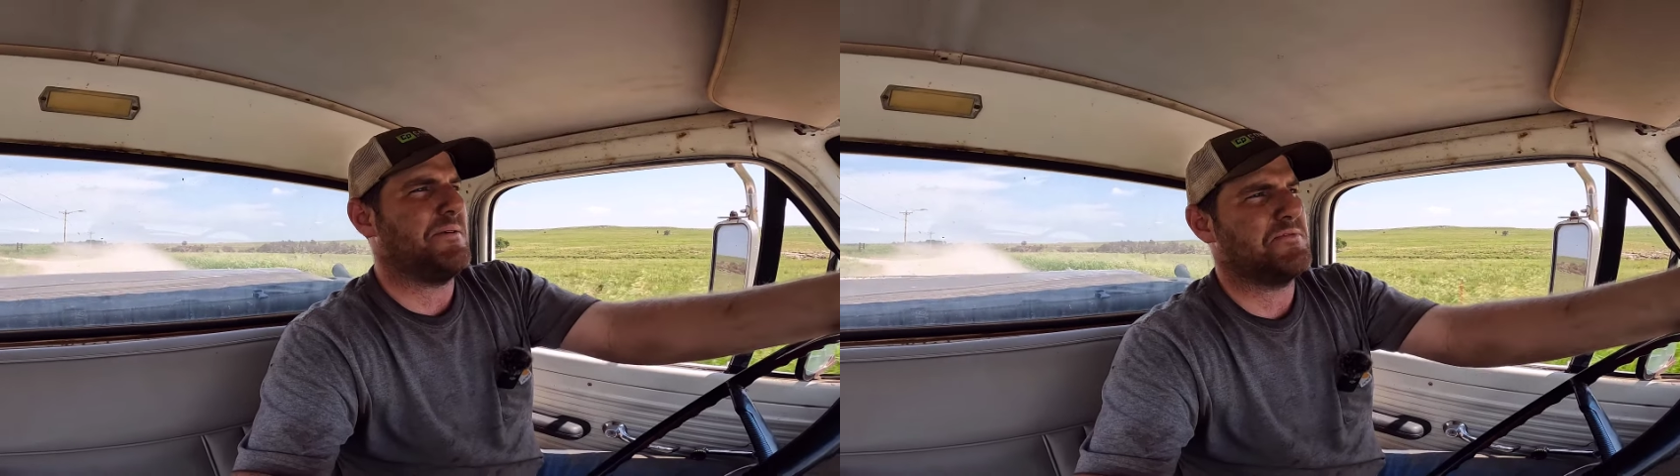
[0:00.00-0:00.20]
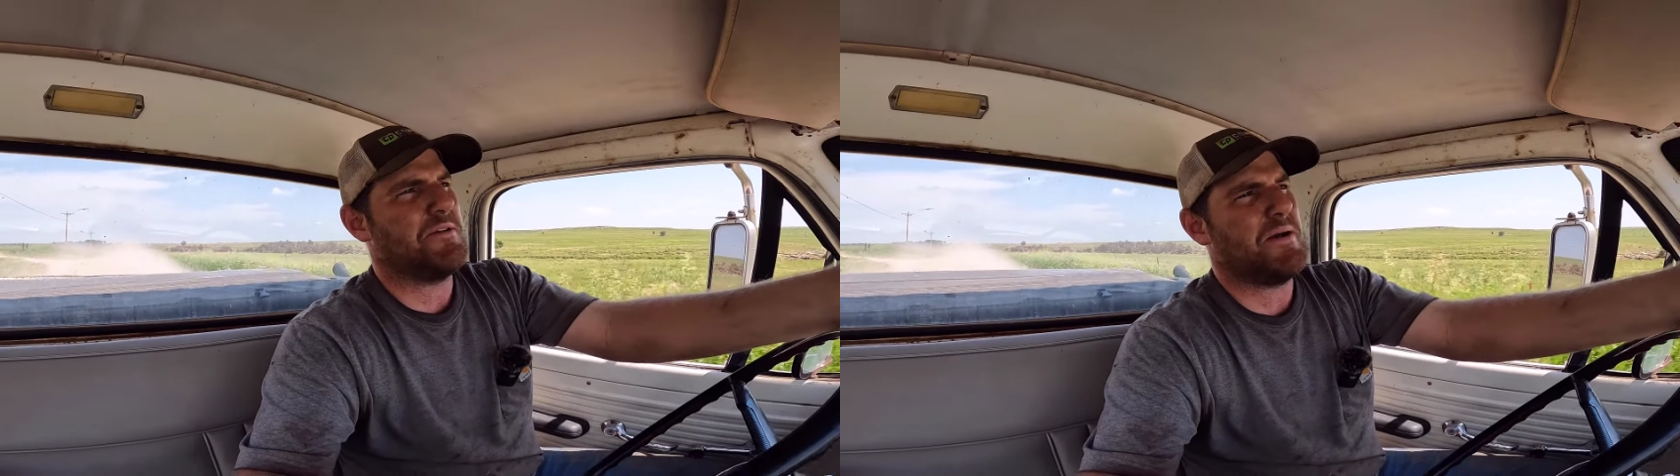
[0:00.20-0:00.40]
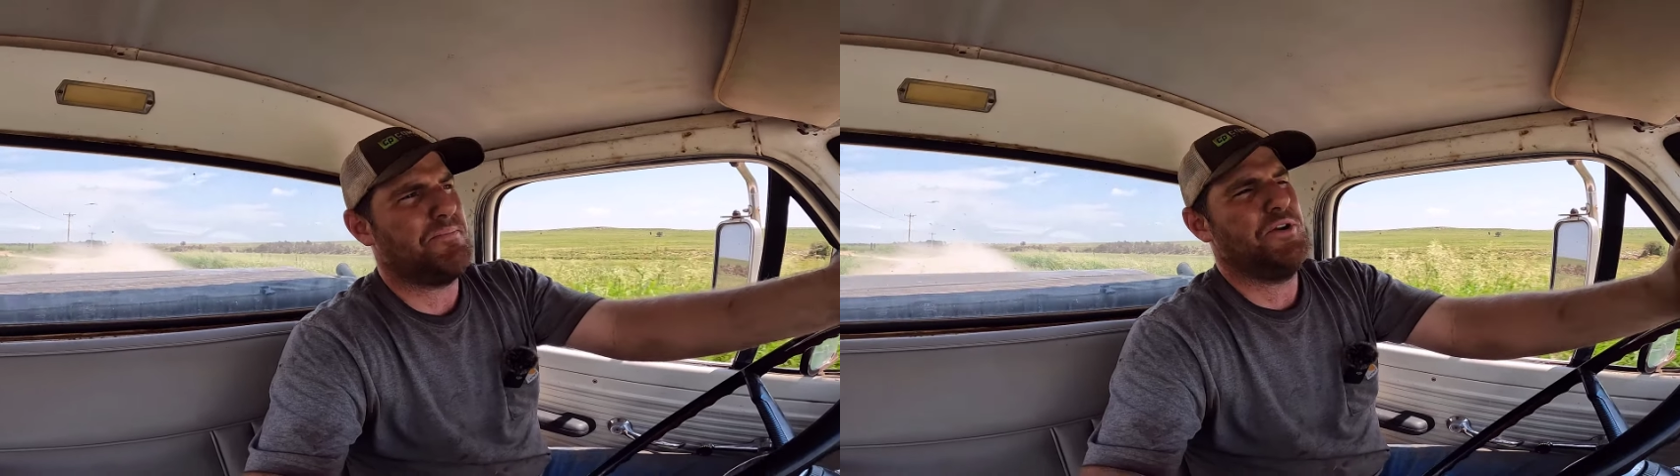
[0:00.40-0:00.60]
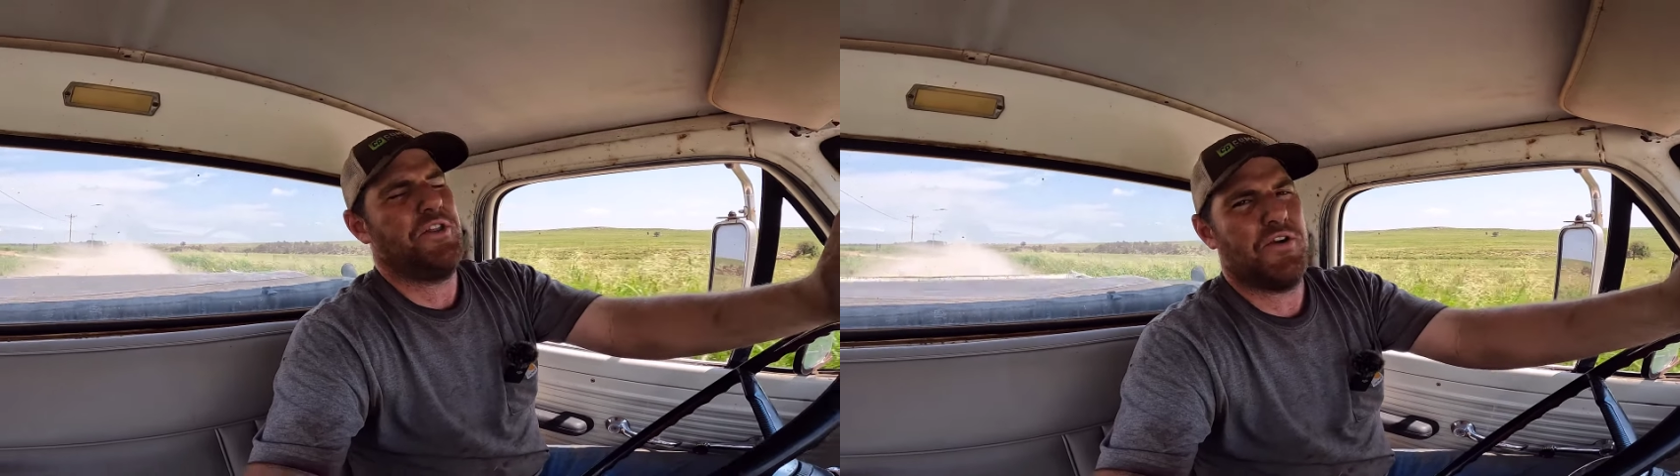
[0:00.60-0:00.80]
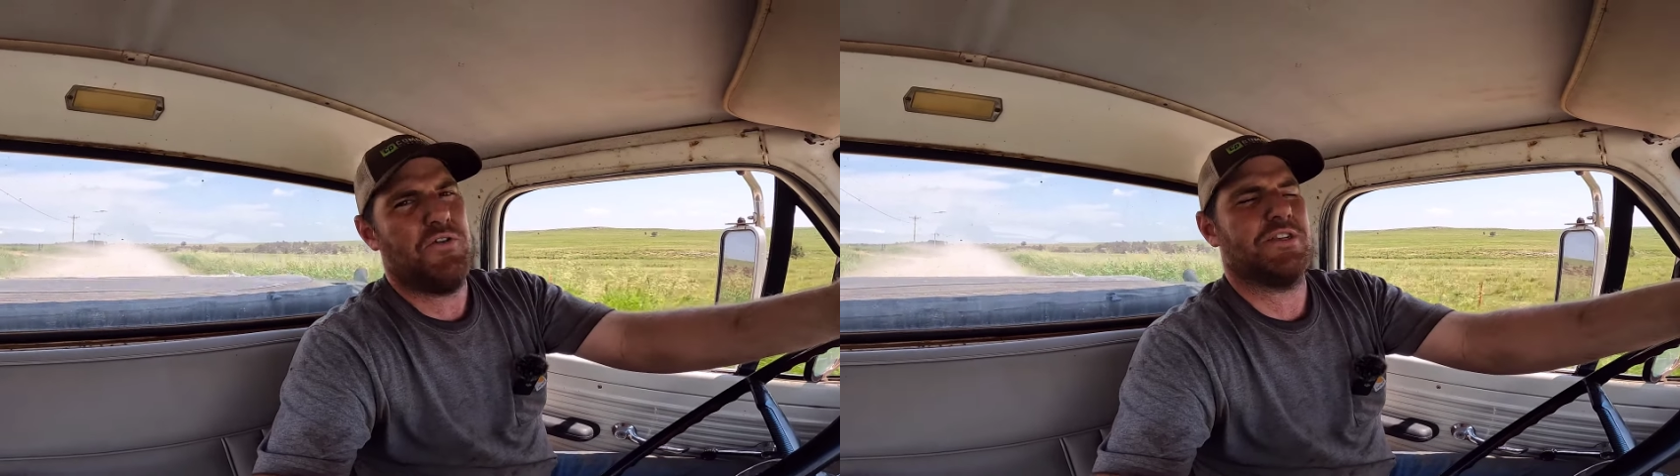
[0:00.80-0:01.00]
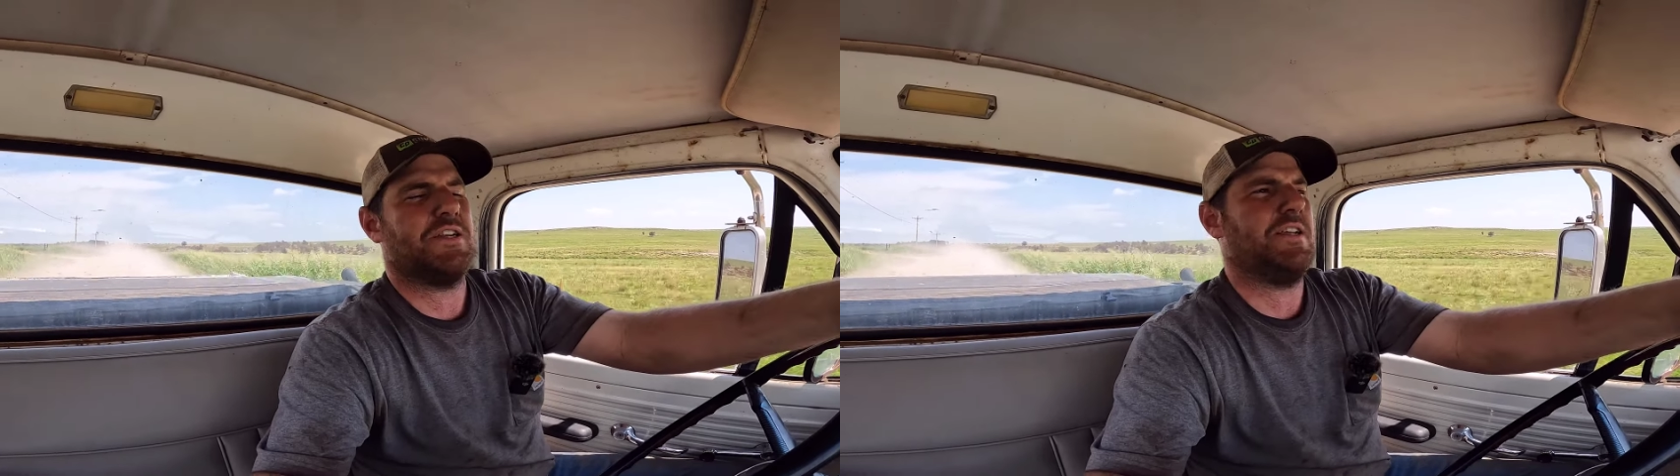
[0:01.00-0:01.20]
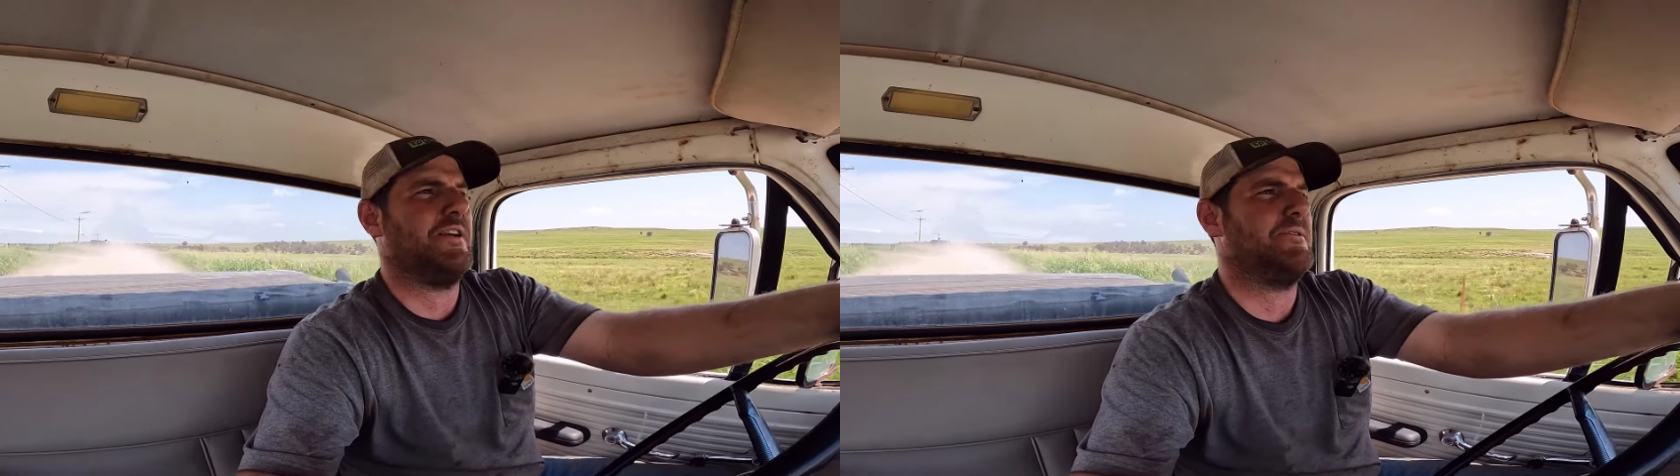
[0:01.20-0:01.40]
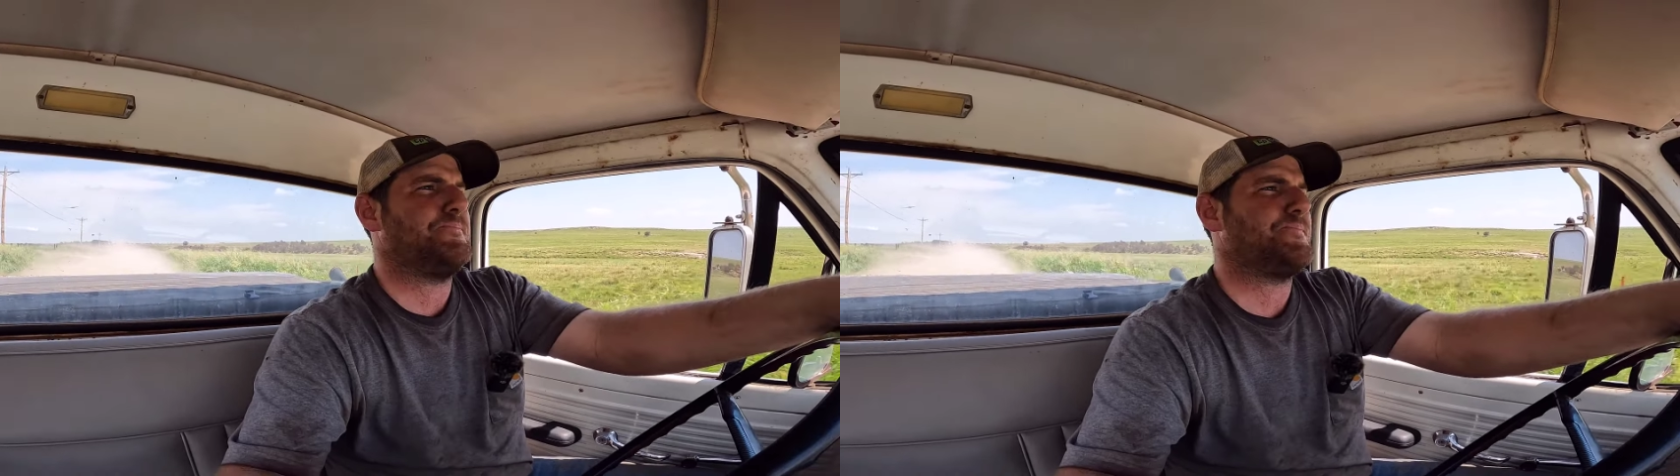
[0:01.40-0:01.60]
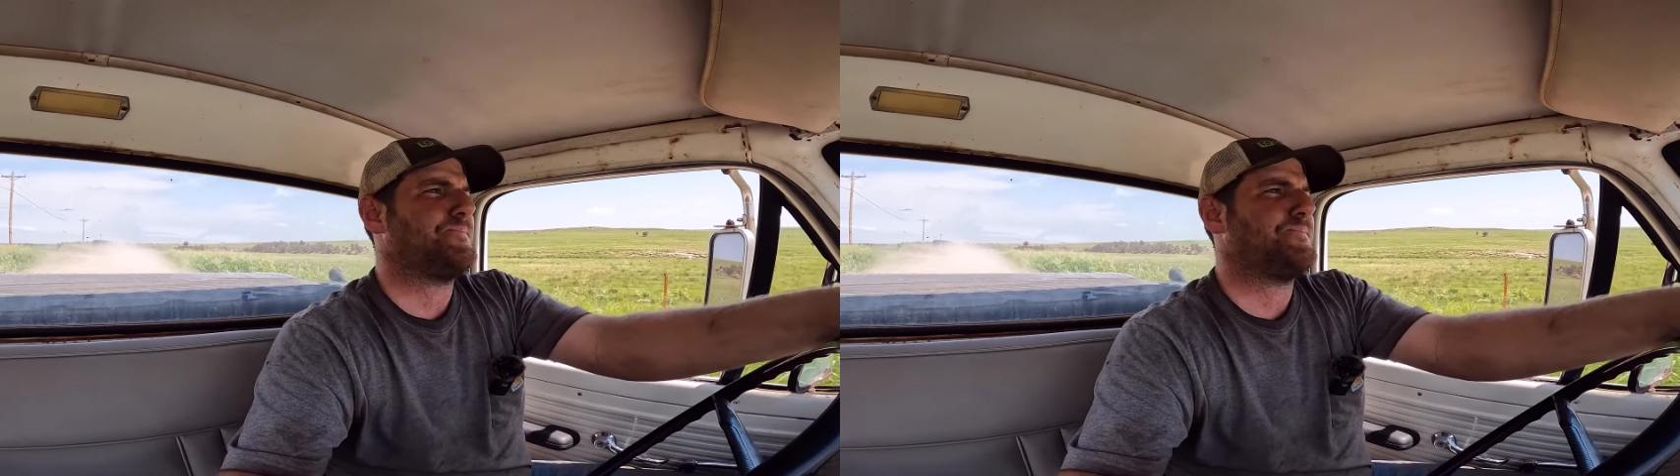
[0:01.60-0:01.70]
I thought about putting those in here.